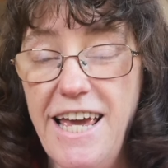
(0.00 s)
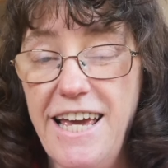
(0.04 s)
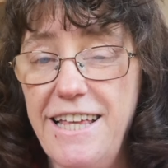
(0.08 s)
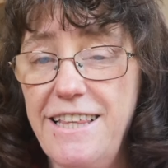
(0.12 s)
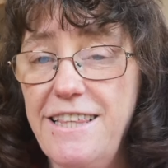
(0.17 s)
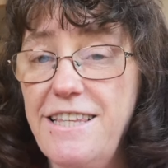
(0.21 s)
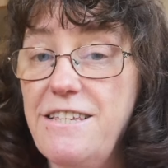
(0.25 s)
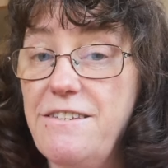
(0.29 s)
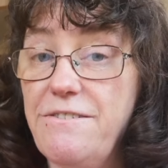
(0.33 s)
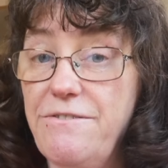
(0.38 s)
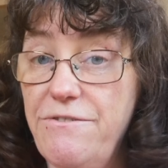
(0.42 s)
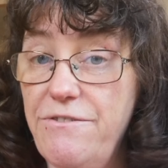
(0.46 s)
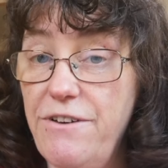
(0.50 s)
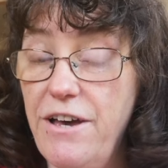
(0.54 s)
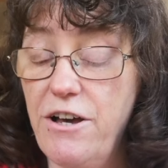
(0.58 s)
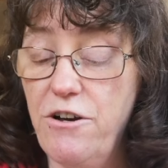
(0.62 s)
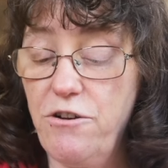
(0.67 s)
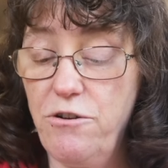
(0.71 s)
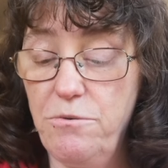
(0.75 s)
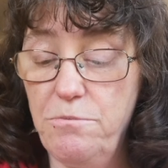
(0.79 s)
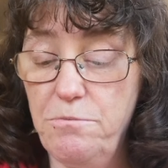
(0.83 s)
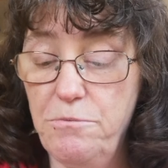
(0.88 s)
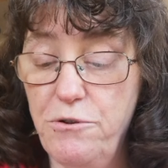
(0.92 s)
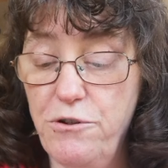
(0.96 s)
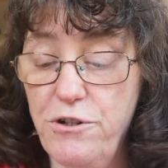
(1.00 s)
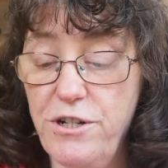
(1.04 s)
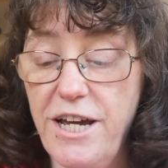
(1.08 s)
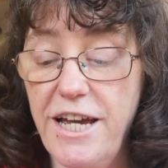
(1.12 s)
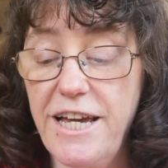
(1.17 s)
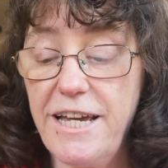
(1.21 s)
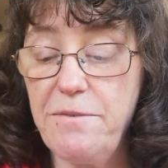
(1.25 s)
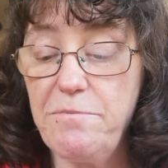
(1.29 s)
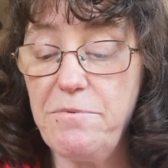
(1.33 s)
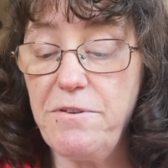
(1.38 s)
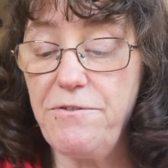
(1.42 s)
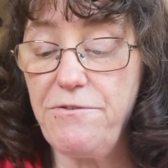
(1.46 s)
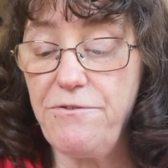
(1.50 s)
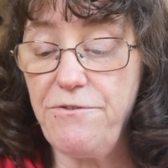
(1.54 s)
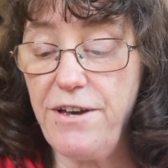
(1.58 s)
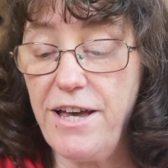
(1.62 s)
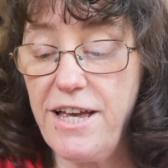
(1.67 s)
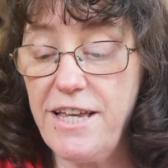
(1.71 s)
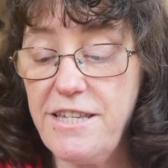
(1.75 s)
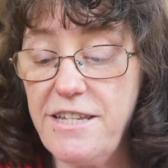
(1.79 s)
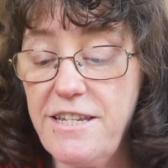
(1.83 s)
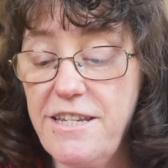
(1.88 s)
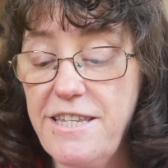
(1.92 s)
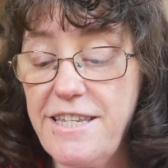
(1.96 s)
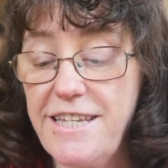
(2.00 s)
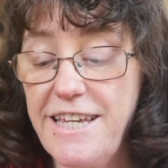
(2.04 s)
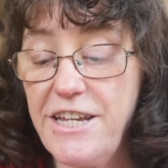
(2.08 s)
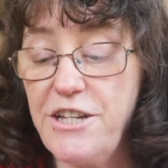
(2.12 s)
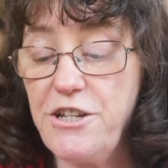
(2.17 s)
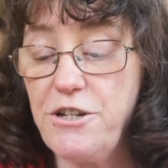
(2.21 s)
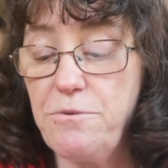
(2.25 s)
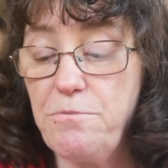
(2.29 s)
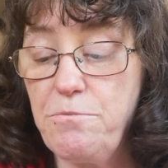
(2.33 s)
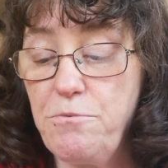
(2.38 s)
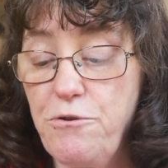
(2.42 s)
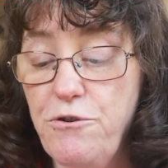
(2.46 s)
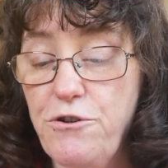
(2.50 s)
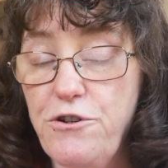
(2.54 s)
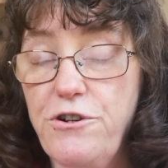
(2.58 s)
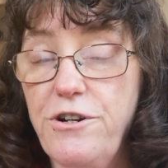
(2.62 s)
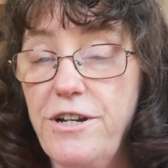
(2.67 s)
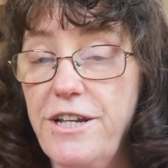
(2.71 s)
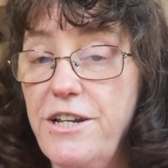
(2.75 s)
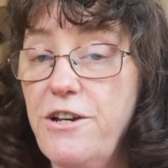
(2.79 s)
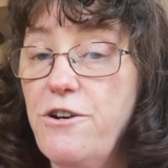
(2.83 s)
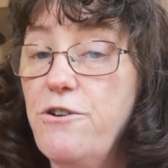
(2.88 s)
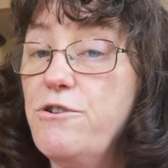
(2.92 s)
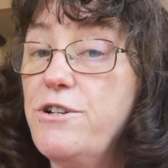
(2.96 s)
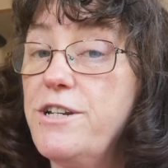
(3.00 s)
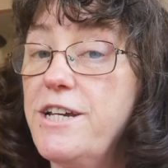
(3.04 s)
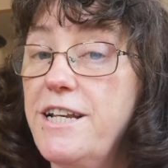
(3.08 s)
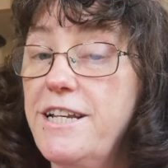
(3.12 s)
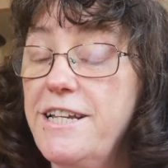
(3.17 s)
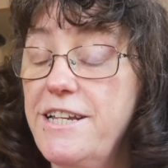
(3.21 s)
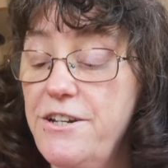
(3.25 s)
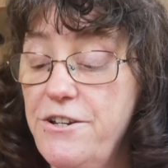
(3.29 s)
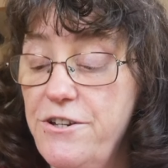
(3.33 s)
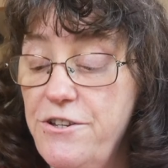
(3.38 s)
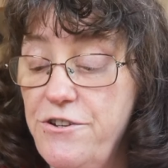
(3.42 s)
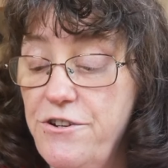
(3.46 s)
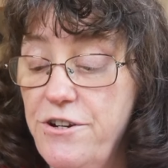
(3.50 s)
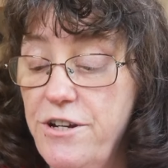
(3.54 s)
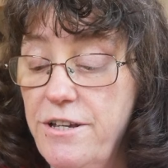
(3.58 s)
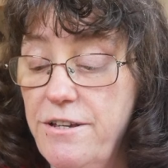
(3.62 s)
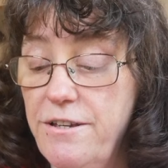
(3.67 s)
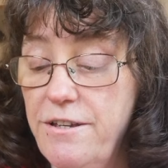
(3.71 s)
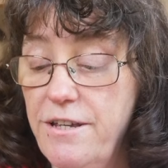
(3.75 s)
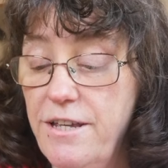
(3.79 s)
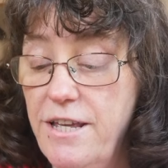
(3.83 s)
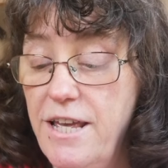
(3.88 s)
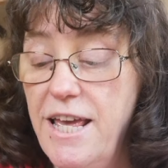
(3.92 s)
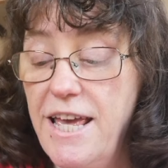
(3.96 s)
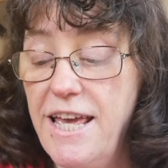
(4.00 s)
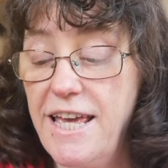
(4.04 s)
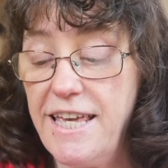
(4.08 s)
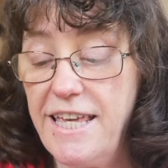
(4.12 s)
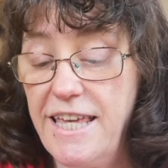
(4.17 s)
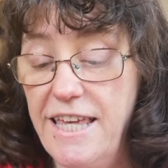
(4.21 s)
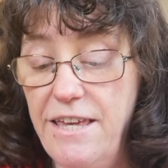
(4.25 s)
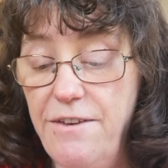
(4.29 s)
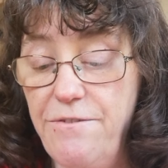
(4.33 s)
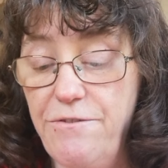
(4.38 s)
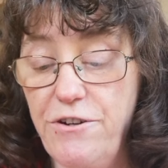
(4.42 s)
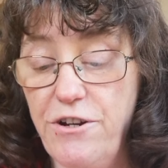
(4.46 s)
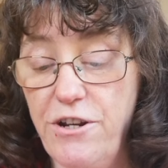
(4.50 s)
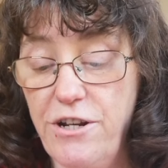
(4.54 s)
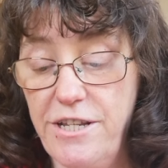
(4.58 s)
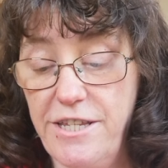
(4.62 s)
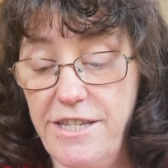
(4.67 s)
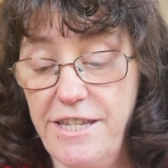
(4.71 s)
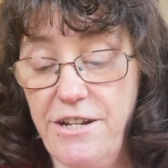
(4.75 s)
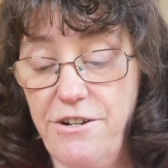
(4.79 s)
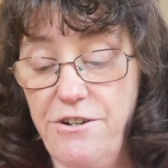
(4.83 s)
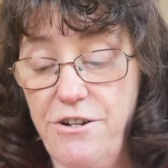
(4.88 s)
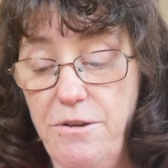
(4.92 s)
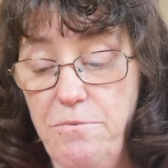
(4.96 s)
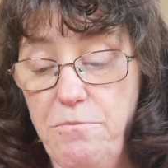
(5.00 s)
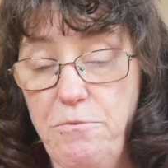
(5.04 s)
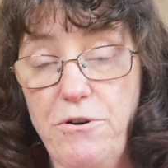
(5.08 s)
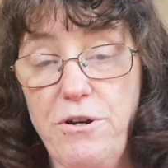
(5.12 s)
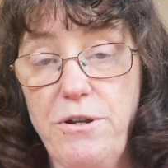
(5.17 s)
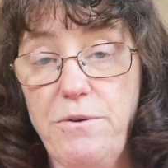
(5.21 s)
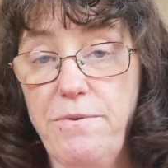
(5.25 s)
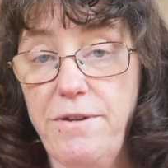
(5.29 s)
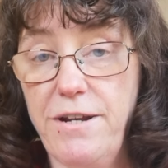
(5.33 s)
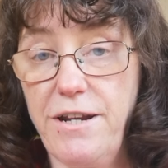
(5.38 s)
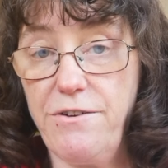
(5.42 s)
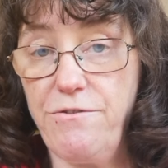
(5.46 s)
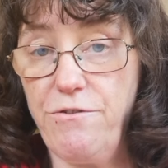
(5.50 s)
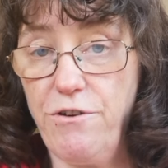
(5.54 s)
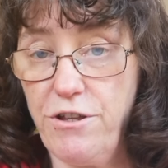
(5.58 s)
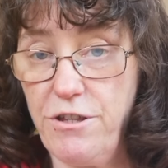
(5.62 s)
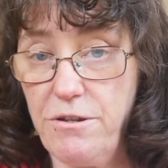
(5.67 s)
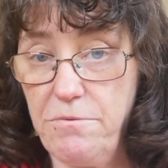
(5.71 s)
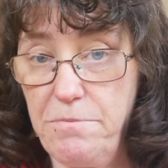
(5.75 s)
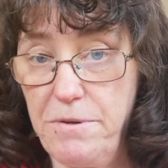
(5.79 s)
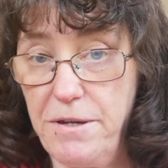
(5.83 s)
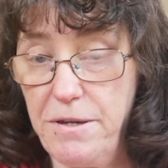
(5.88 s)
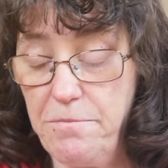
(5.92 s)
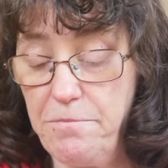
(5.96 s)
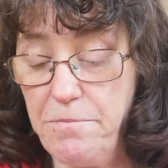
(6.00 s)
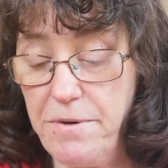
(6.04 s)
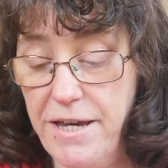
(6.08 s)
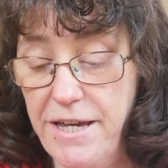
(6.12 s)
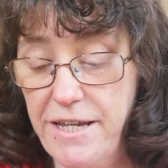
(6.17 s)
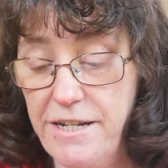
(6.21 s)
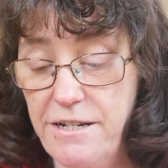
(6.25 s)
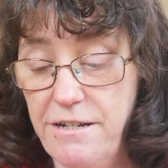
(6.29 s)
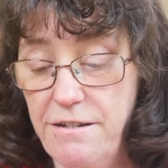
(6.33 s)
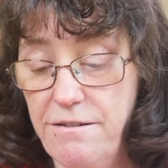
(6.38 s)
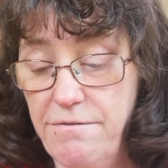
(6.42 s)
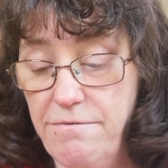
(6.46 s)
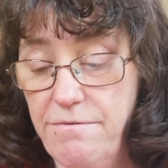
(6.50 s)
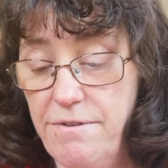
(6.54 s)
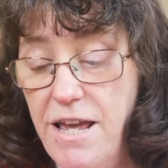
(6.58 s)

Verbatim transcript: In this foul mood, I am the fastest kitchen porter in hotel industry, even on a Saturday morning when I'd rather be in bed.